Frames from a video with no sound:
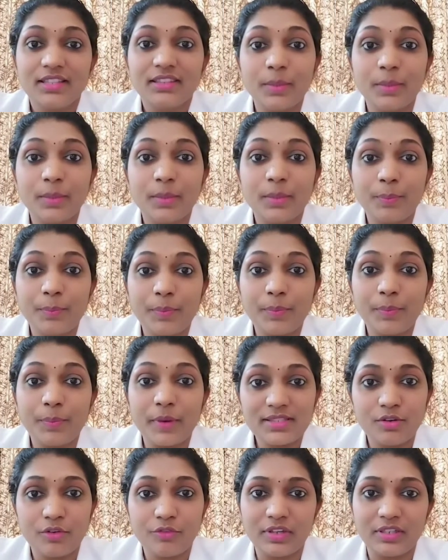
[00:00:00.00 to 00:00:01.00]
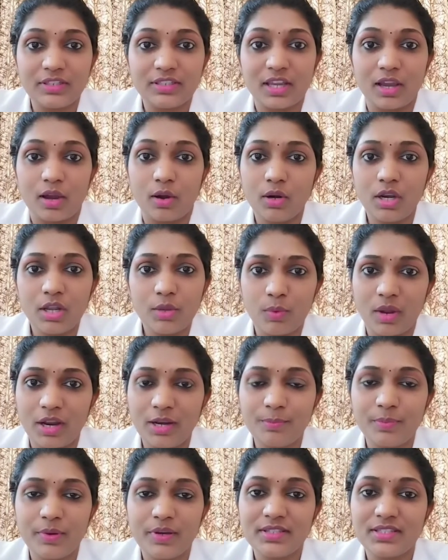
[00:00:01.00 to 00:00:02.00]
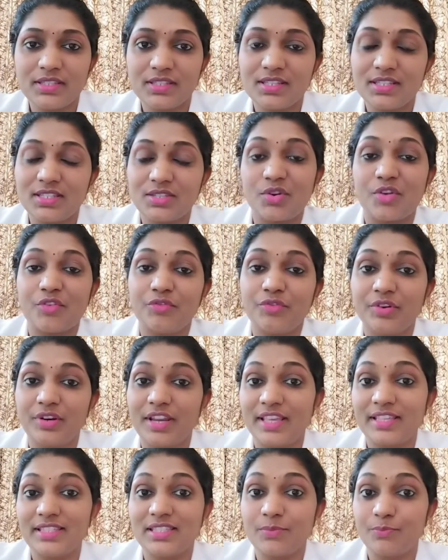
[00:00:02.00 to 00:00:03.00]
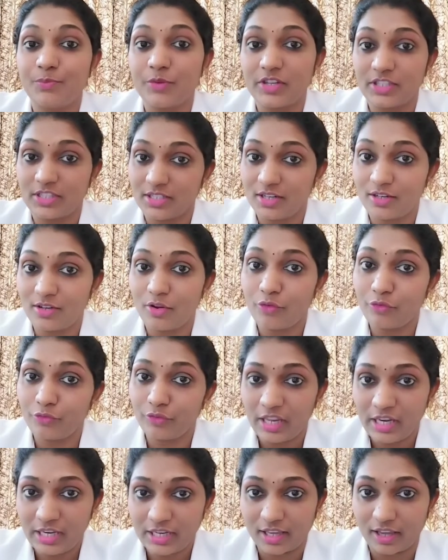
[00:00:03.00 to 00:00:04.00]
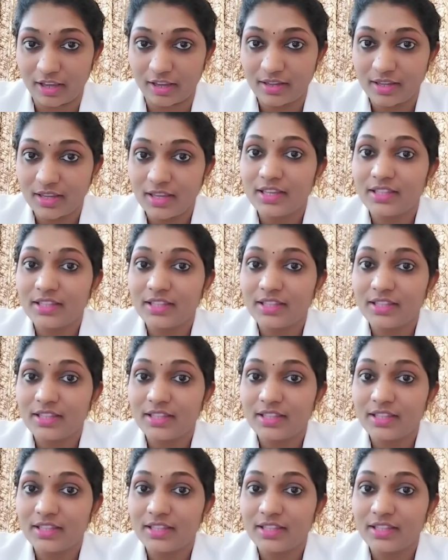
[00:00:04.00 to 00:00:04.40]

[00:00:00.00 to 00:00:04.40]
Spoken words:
The President of India, only one person is referred as the President of India.